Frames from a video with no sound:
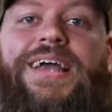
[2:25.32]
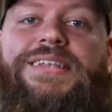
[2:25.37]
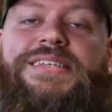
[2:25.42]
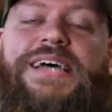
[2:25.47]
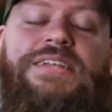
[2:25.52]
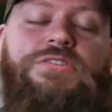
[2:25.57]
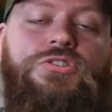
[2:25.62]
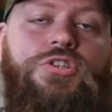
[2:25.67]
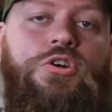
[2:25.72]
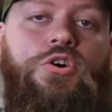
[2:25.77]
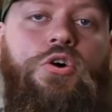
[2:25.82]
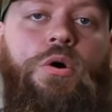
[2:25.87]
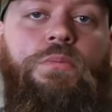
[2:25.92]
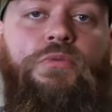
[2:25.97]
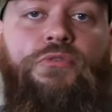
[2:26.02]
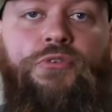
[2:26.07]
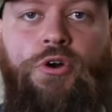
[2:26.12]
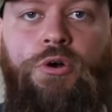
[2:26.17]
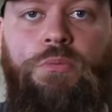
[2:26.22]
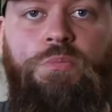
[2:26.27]
it tends to come
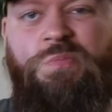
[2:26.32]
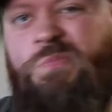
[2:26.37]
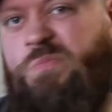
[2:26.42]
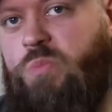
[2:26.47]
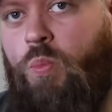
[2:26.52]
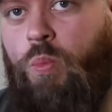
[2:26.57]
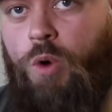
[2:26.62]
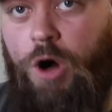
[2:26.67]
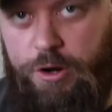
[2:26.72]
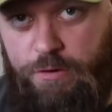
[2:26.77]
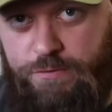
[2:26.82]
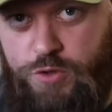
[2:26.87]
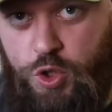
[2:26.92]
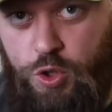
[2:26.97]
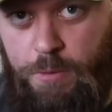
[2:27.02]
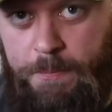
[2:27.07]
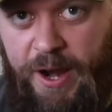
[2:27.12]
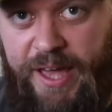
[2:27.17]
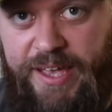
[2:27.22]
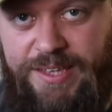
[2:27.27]
from one of
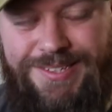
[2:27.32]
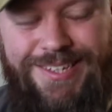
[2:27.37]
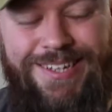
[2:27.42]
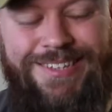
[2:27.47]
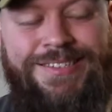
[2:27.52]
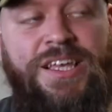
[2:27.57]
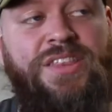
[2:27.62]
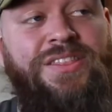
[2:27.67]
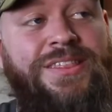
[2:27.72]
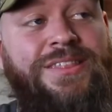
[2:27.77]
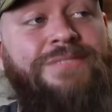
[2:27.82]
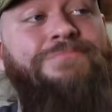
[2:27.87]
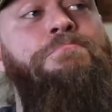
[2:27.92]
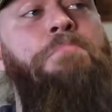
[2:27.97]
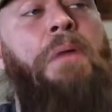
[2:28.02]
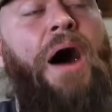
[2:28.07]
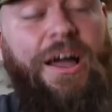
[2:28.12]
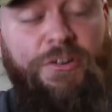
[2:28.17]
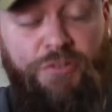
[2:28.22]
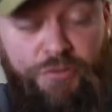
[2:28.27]
two places.
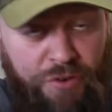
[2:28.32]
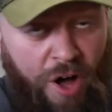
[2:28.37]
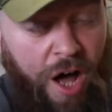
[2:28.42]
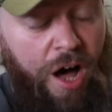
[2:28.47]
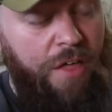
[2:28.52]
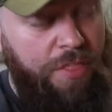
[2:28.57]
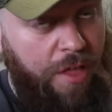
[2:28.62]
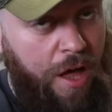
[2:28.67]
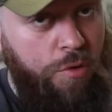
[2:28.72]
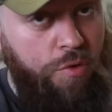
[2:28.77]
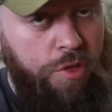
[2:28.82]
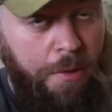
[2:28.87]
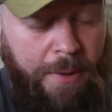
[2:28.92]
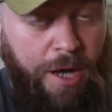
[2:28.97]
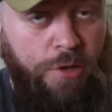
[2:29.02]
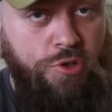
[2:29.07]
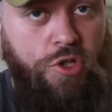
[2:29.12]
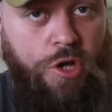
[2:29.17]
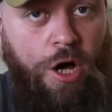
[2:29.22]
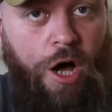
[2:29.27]
By far, though, the
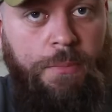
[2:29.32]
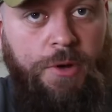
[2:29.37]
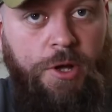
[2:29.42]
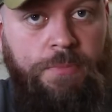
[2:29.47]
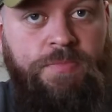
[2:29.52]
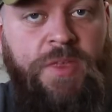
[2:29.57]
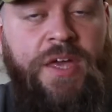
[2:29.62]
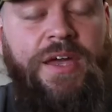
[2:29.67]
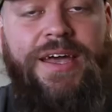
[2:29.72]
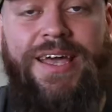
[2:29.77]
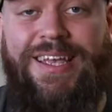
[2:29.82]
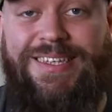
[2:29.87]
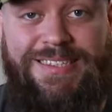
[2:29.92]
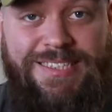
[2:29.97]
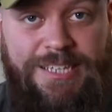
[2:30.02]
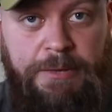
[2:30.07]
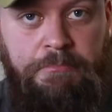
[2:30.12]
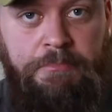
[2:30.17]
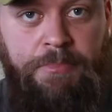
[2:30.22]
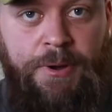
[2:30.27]
most common is
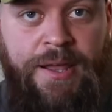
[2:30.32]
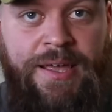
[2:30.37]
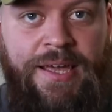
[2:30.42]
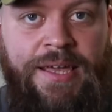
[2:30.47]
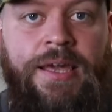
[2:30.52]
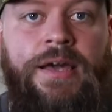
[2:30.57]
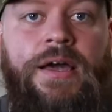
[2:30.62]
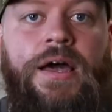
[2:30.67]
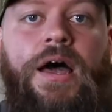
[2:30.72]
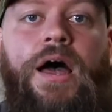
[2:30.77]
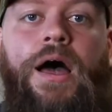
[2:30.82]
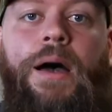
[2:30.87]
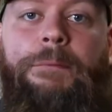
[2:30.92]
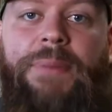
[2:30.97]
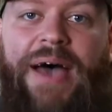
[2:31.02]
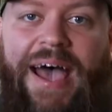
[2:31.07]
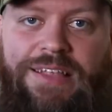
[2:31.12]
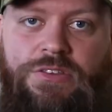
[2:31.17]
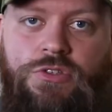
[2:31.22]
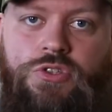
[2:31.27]
simply
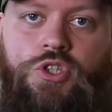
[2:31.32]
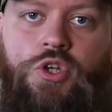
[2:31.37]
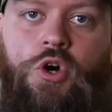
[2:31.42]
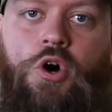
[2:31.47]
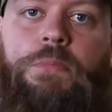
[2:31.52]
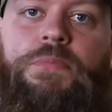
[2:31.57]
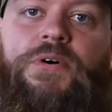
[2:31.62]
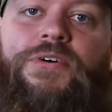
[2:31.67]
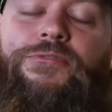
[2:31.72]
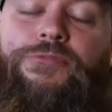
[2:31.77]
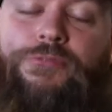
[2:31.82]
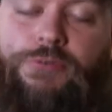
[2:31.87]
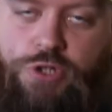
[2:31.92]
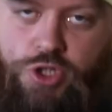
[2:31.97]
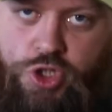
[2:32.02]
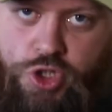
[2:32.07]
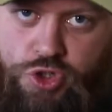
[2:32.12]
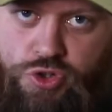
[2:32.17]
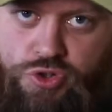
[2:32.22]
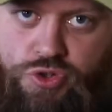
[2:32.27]
pent up
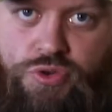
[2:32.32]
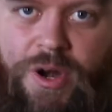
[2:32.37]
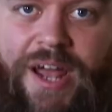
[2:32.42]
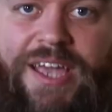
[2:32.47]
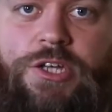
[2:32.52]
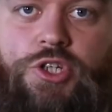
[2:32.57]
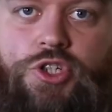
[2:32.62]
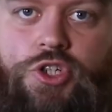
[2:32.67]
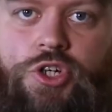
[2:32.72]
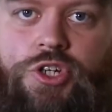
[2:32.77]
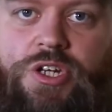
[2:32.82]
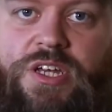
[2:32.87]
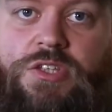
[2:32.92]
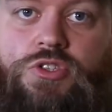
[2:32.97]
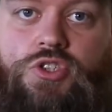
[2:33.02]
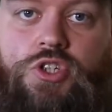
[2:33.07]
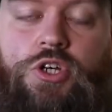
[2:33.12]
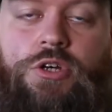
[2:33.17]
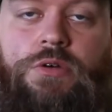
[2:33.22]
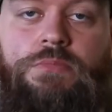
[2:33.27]
frustration in
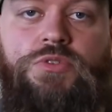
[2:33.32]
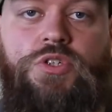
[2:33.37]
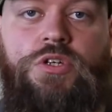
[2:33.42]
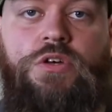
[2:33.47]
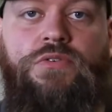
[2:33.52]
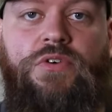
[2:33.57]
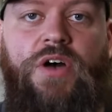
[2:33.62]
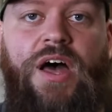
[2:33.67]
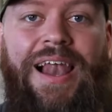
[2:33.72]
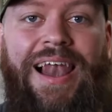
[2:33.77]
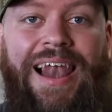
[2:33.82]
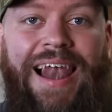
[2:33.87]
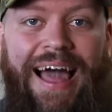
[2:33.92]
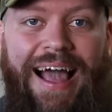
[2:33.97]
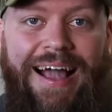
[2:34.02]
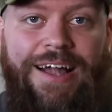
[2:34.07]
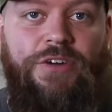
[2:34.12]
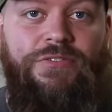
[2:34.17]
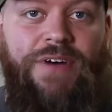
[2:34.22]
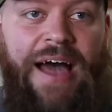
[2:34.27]
terms of a
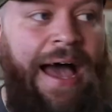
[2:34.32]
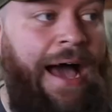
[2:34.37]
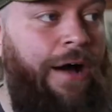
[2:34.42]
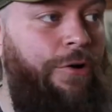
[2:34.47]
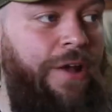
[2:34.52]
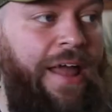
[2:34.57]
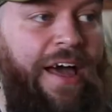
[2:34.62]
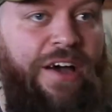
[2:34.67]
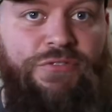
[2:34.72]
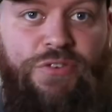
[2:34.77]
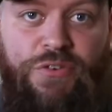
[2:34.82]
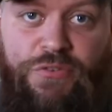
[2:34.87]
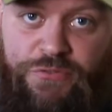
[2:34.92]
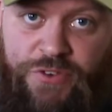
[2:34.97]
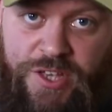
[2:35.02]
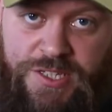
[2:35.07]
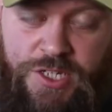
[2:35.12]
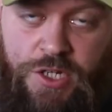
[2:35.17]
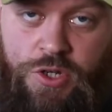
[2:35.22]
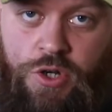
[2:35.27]
lack of outlet for
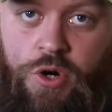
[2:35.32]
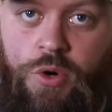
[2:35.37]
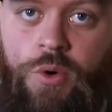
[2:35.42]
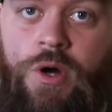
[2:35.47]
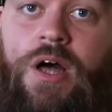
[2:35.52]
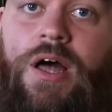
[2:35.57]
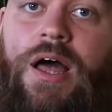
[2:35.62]
physical